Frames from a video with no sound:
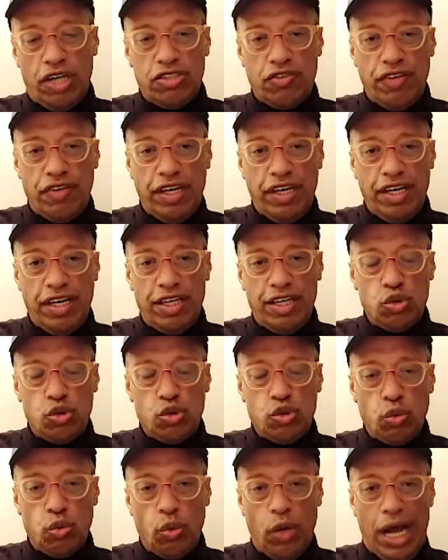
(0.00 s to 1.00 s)
fail to
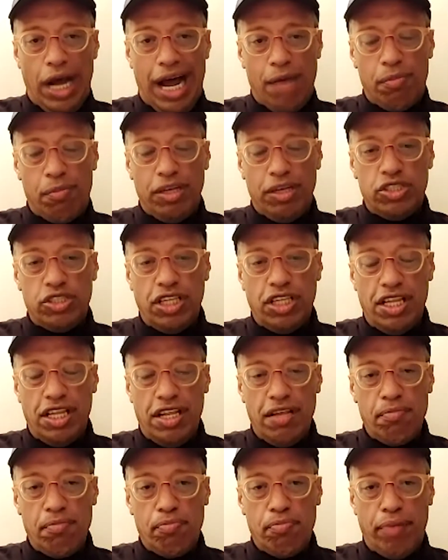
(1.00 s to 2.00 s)
understand what the value of a brand.